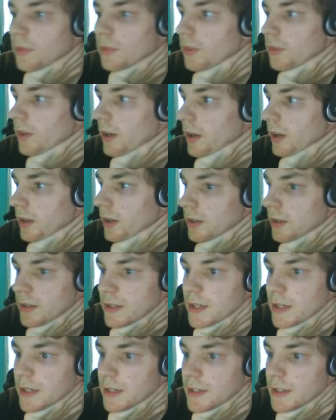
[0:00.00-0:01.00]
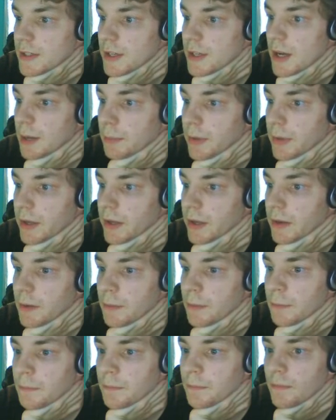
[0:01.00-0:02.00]
And it's up again.
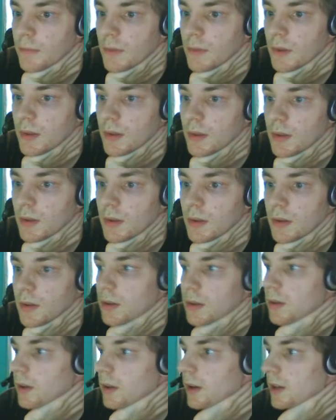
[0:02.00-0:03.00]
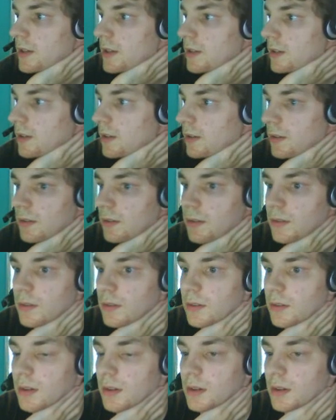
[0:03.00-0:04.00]
Has
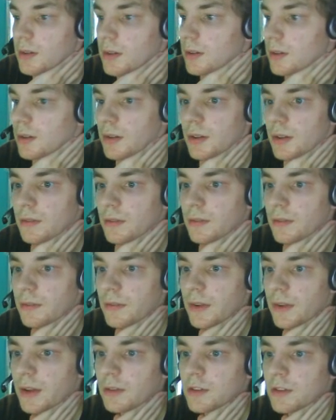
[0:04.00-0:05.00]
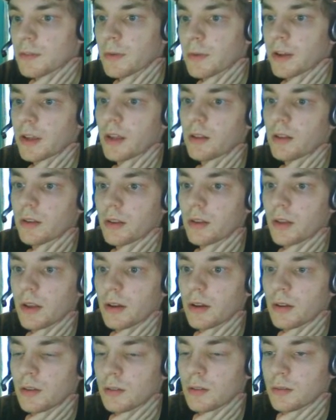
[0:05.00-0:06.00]
it found my
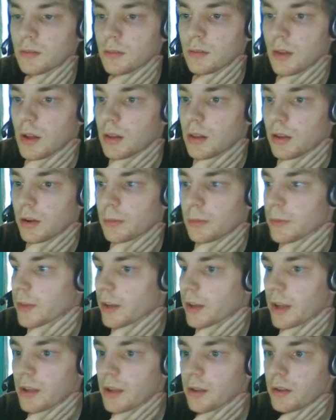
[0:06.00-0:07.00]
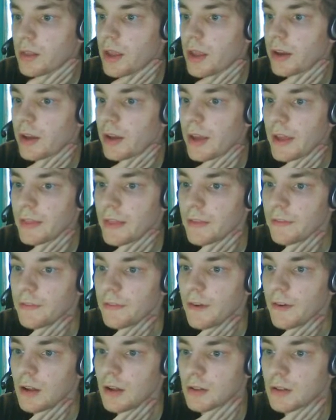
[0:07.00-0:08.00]
calculator? I'll open the calculator and the
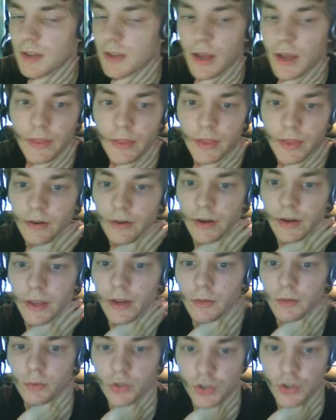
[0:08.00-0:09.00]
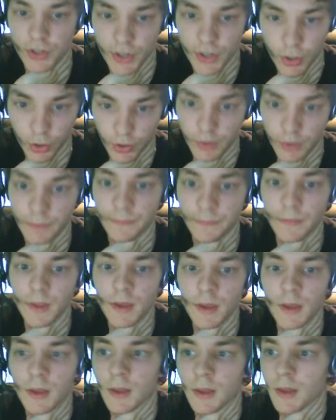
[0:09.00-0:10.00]
files are there again, which is good.
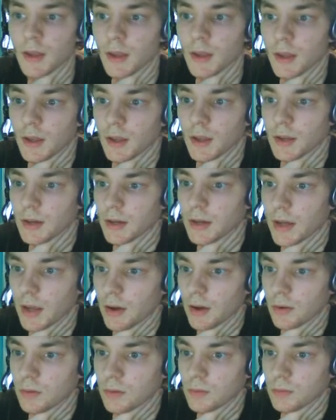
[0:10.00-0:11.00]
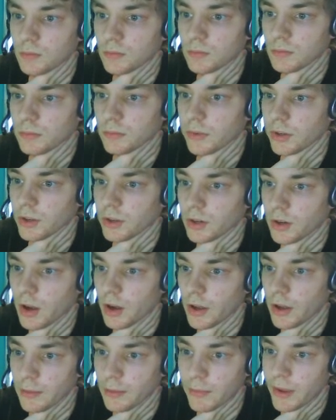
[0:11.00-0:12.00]
Now you can
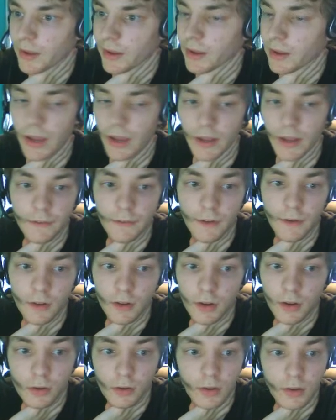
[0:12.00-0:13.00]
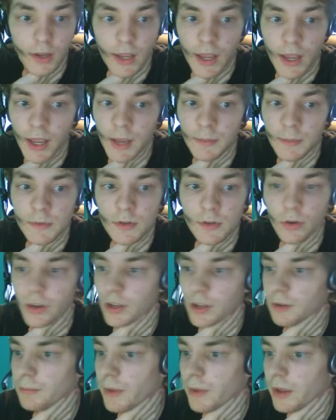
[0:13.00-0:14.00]
either make a folder called games, or you
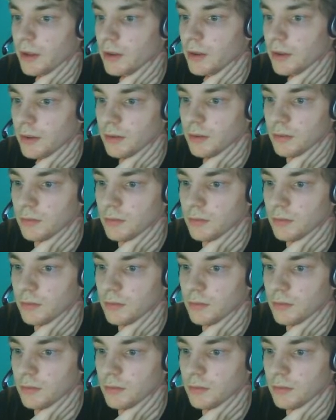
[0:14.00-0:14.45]
can make it